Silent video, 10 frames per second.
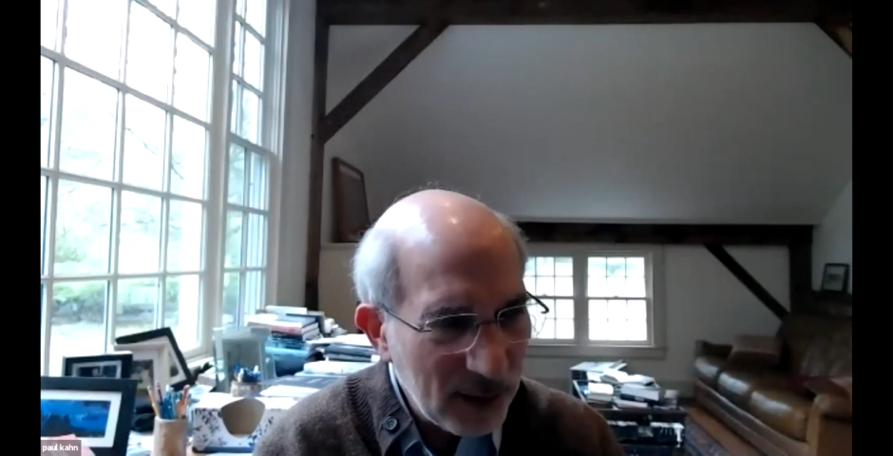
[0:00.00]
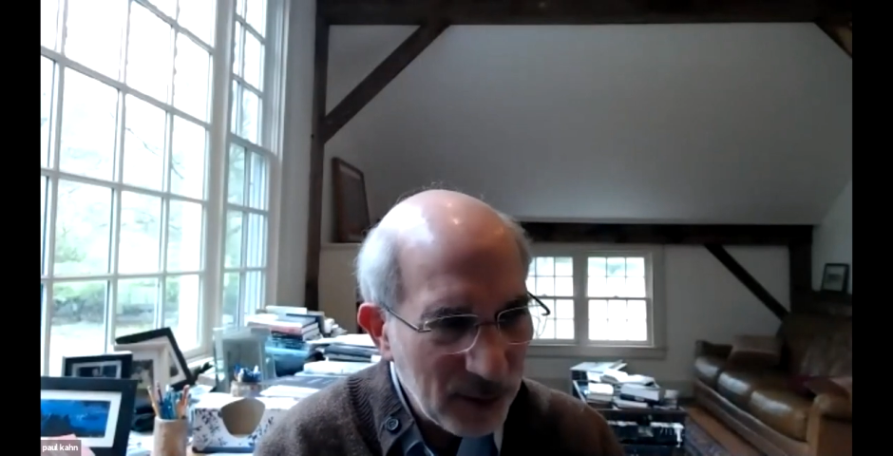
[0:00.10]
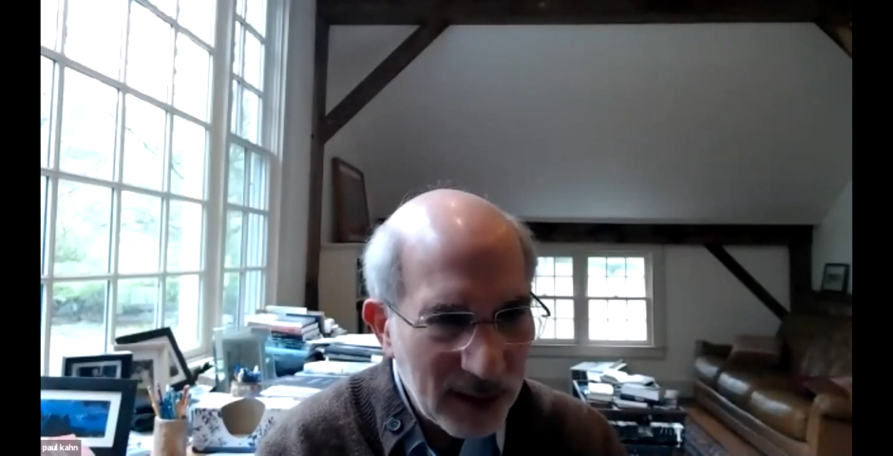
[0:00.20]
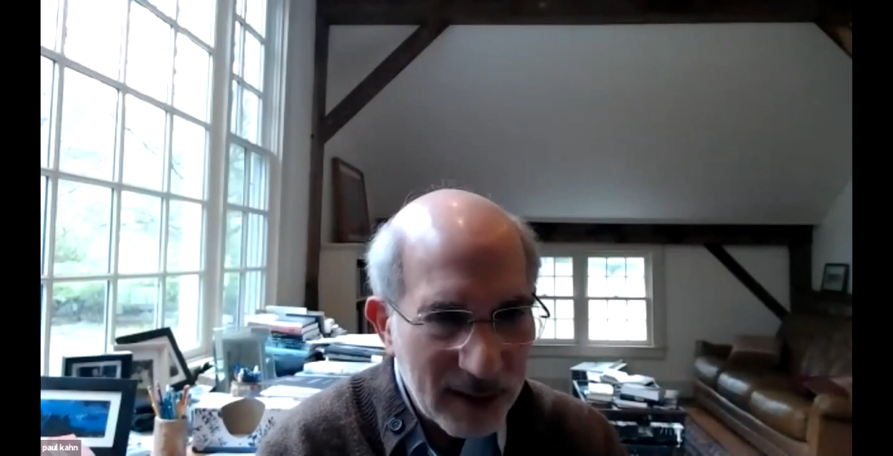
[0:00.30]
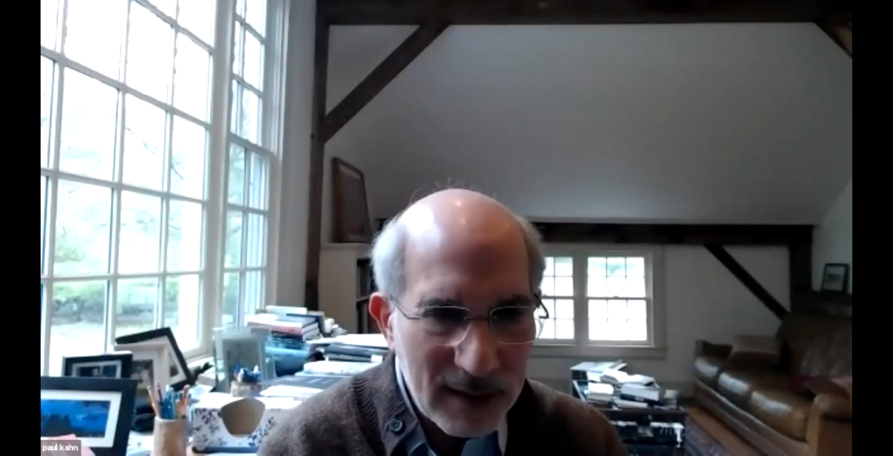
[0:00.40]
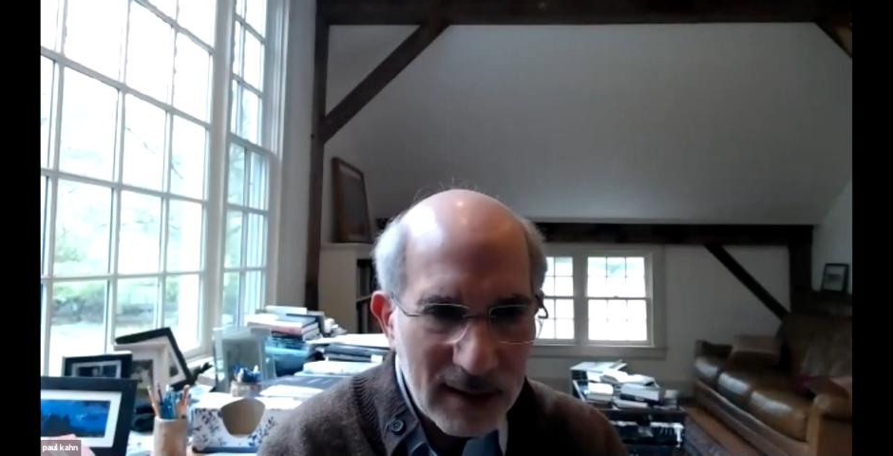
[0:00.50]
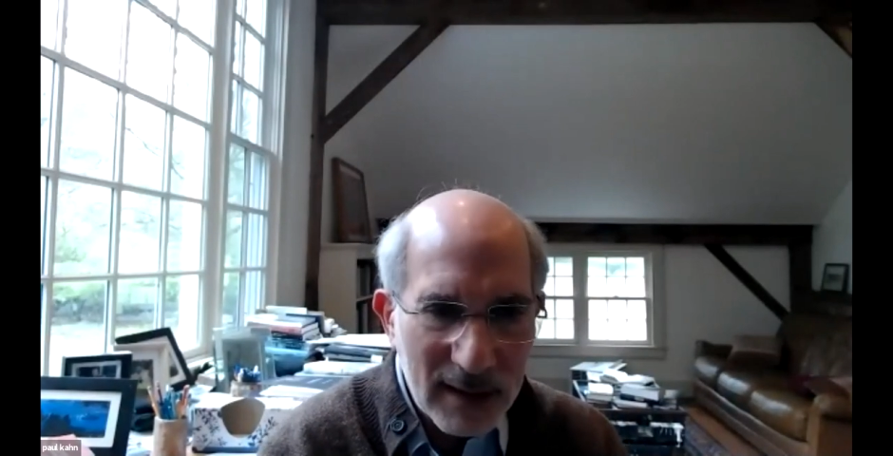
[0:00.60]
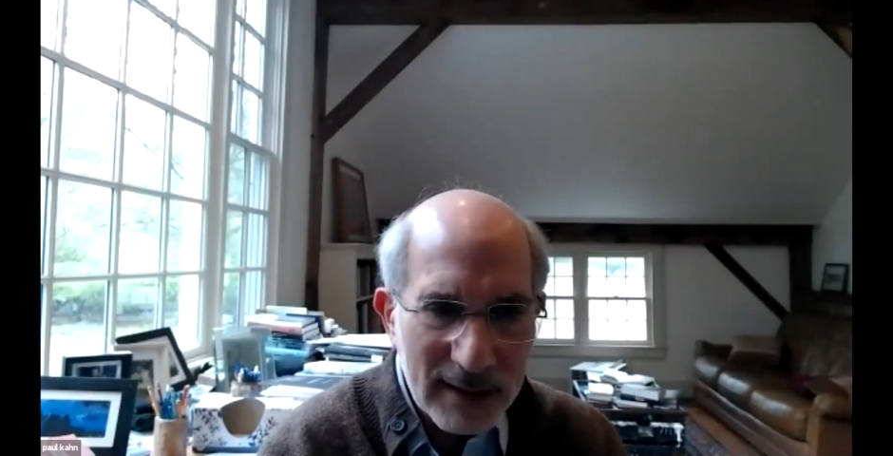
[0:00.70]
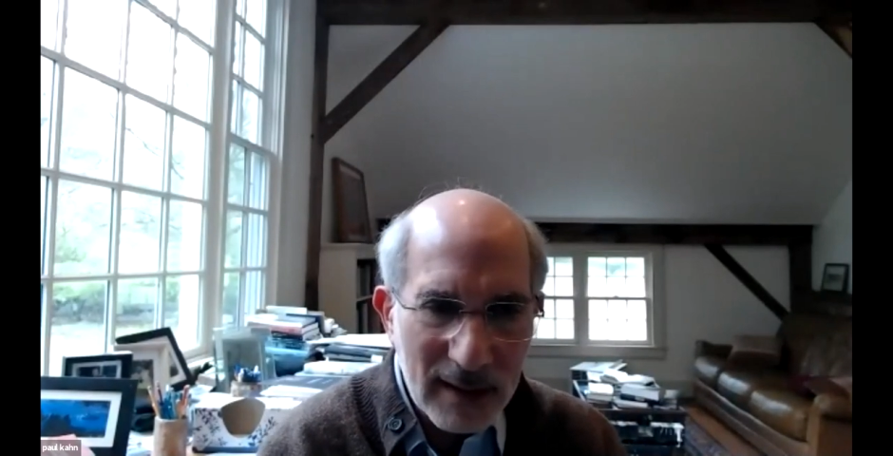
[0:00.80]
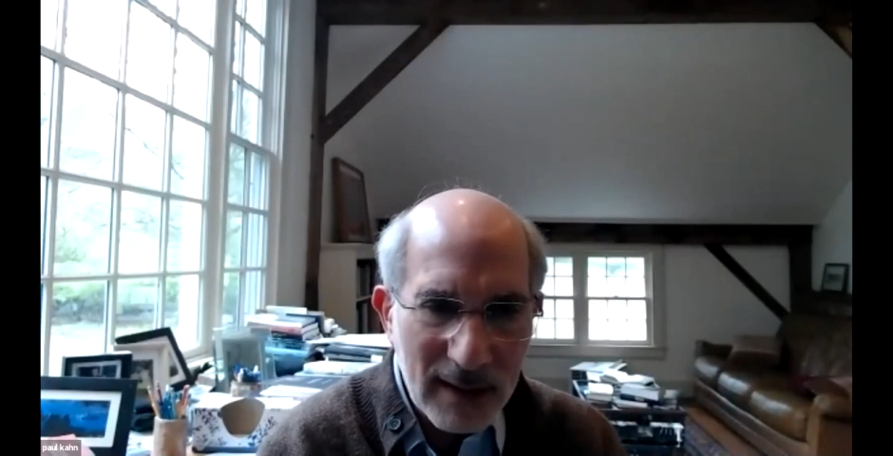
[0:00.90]

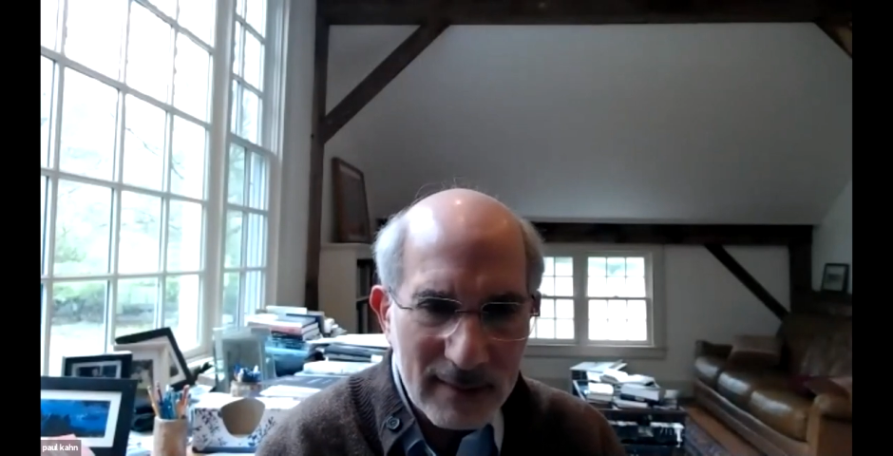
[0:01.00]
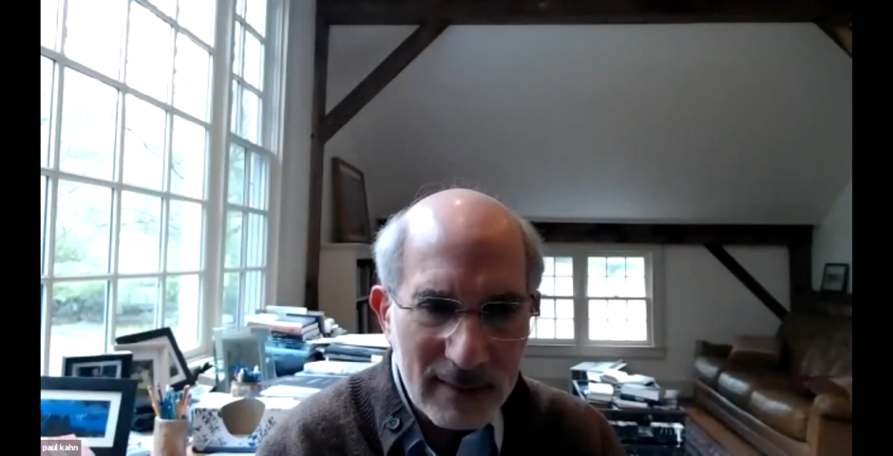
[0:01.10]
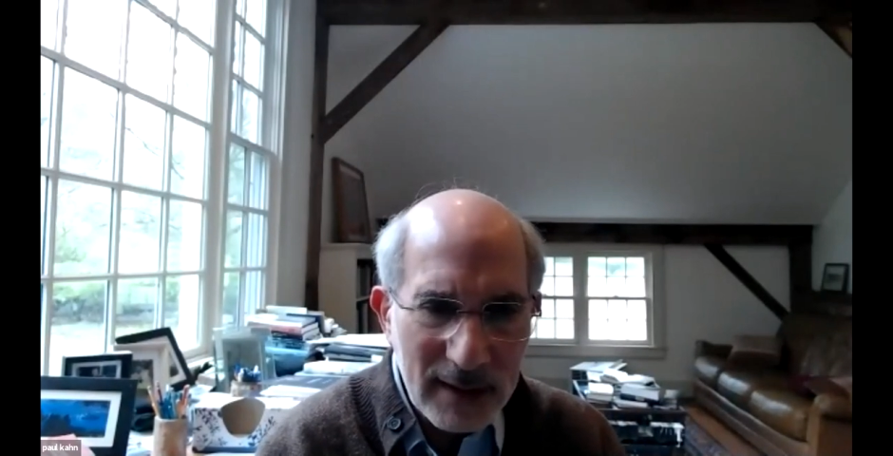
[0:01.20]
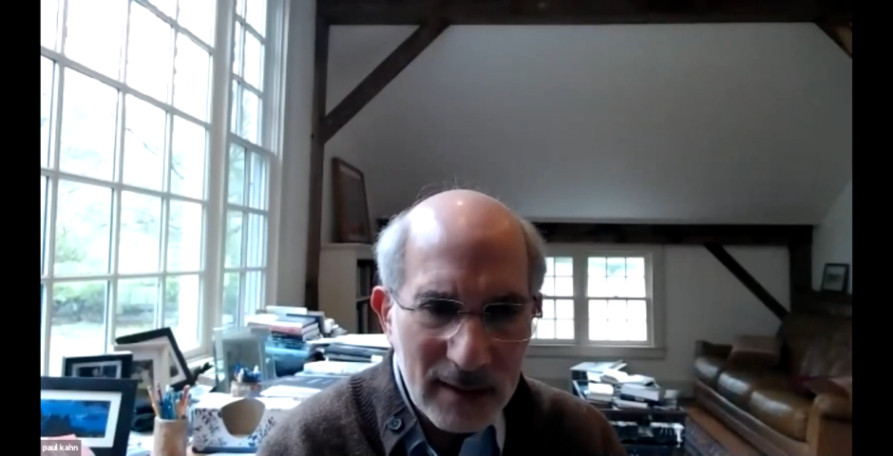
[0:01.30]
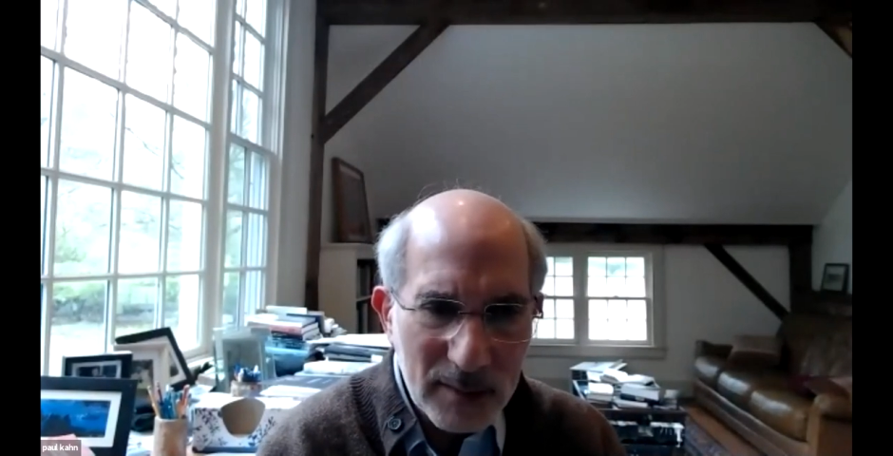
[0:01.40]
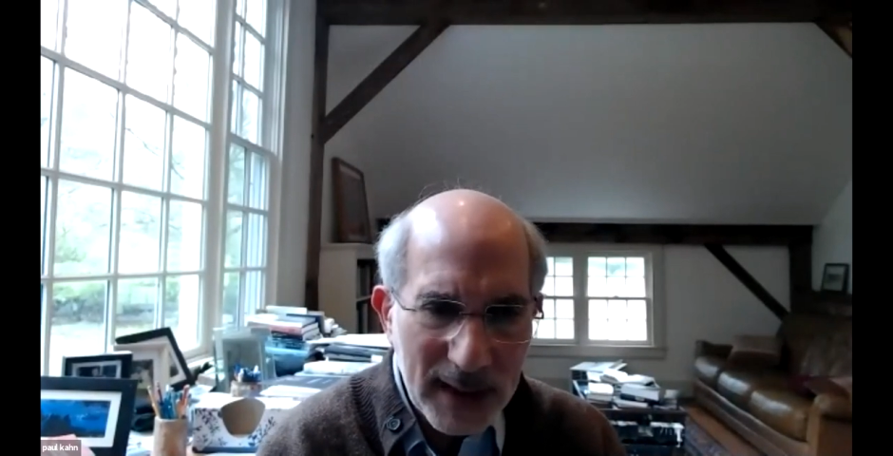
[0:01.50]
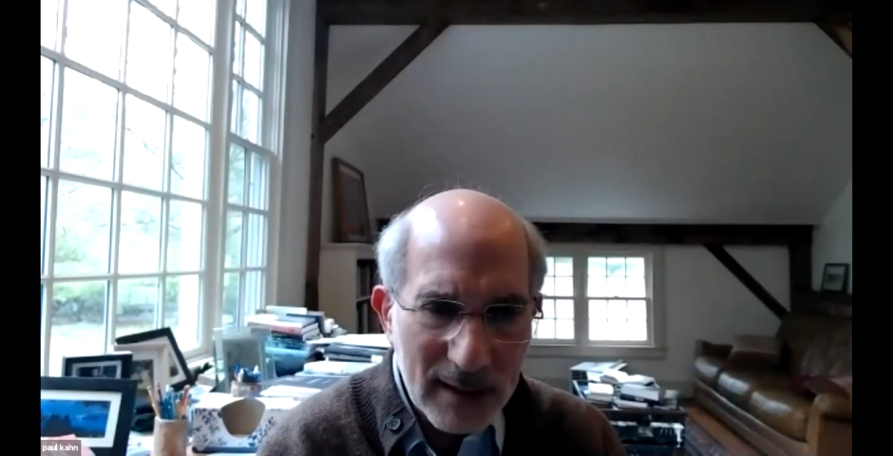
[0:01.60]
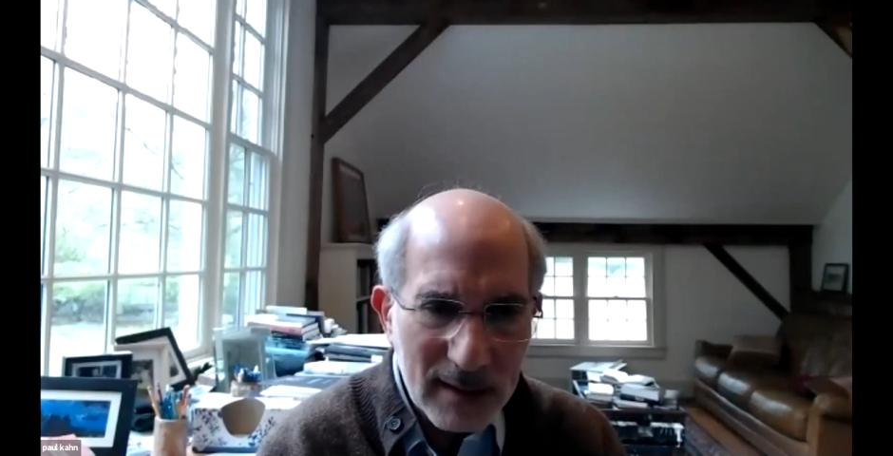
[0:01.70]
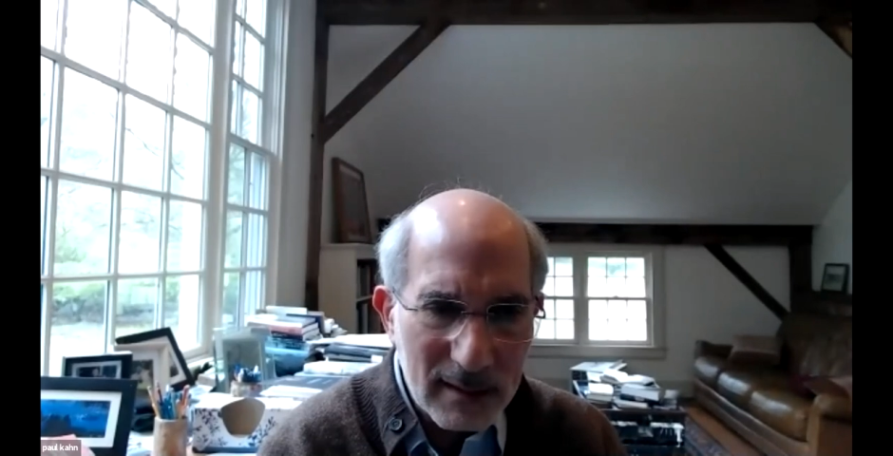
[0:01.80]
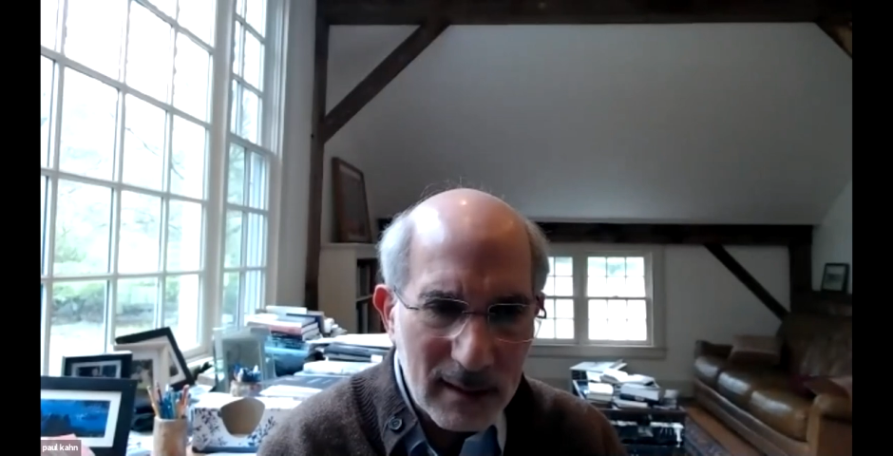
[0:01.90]
a legal
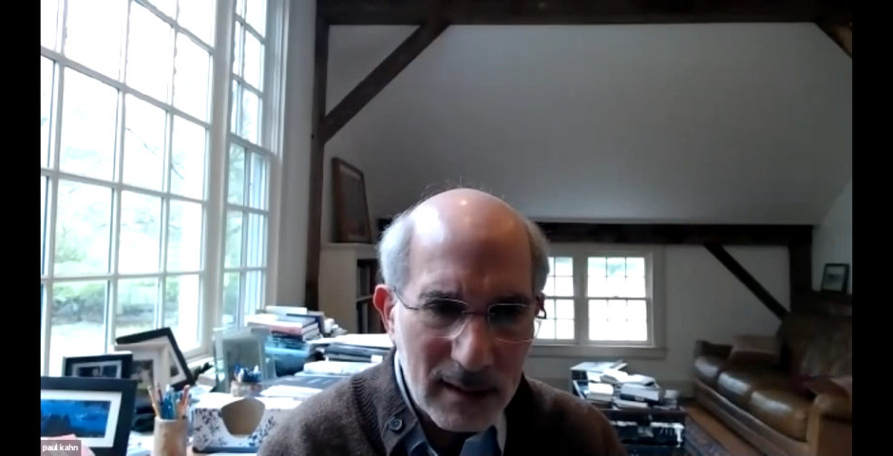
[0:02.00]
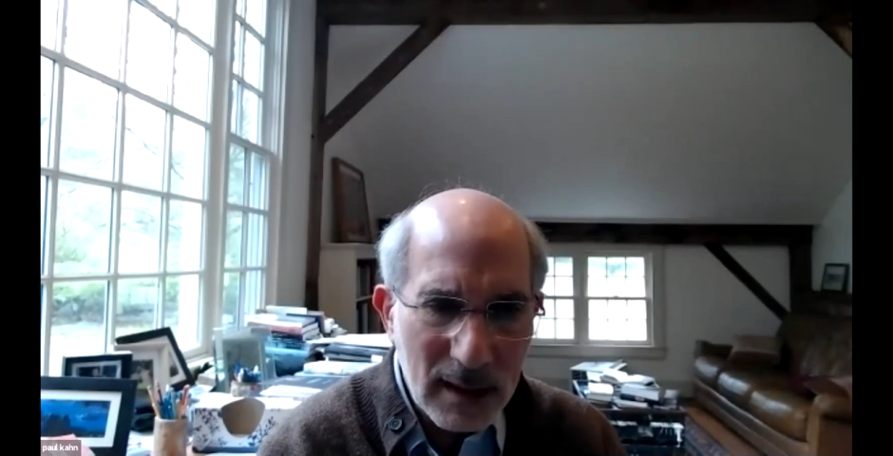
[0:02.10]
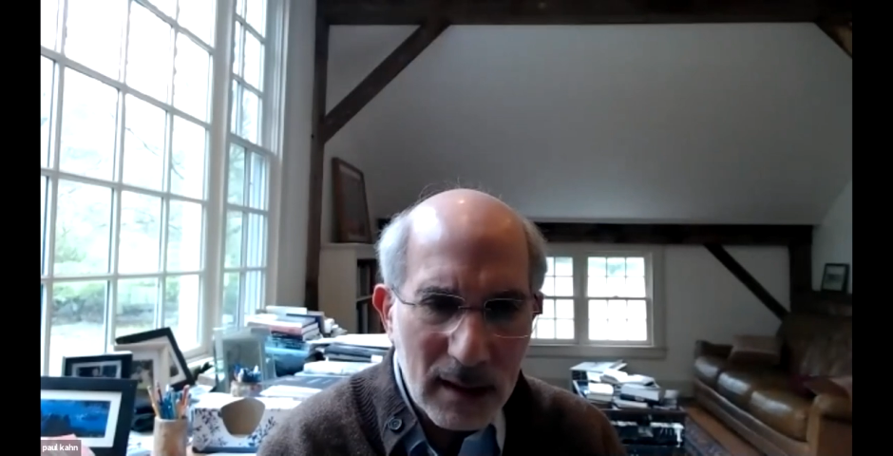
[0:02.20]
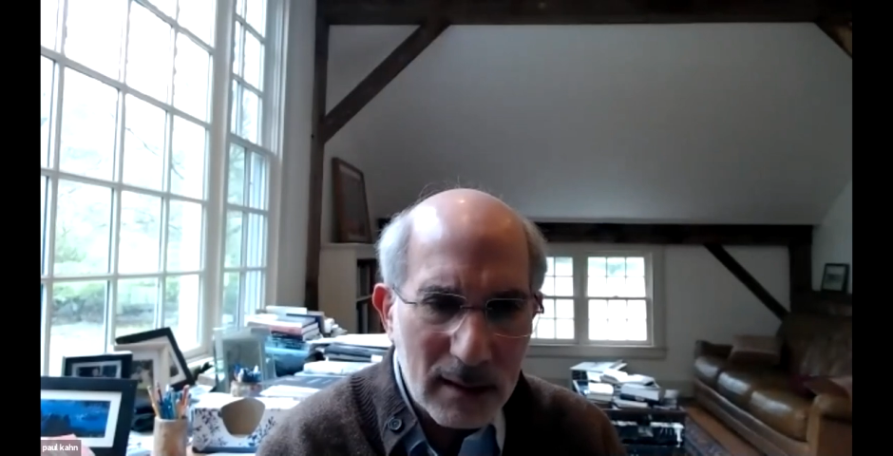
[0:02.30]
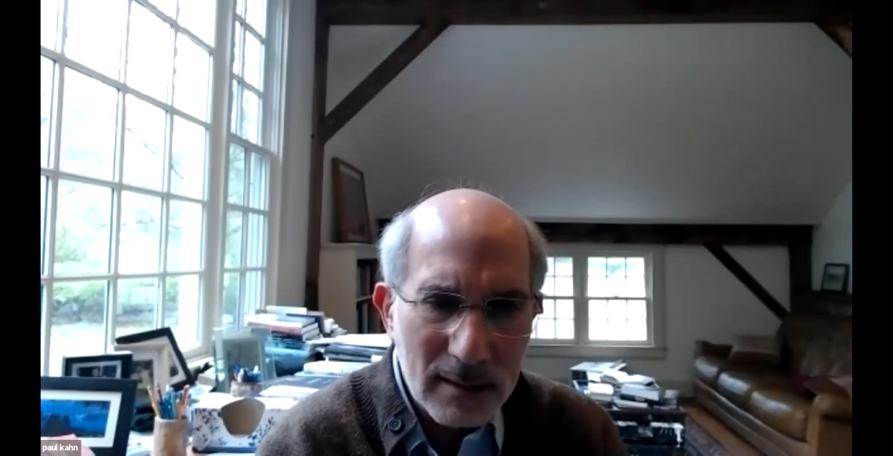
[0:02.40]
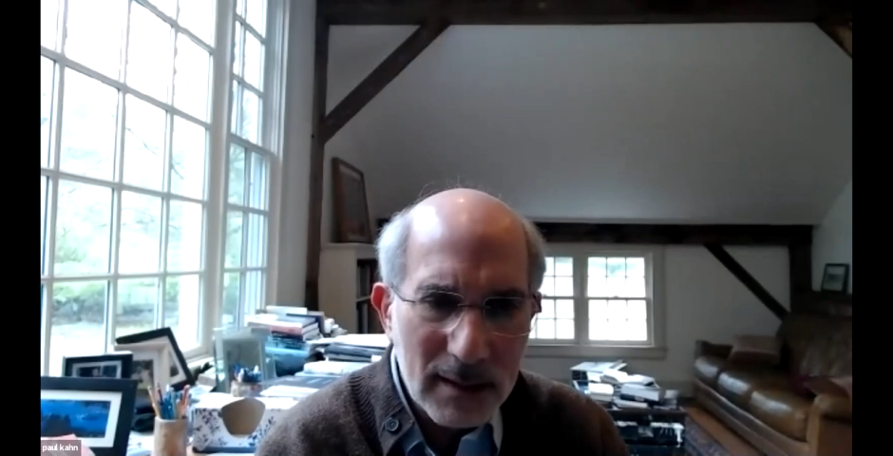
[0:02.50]
matter, no,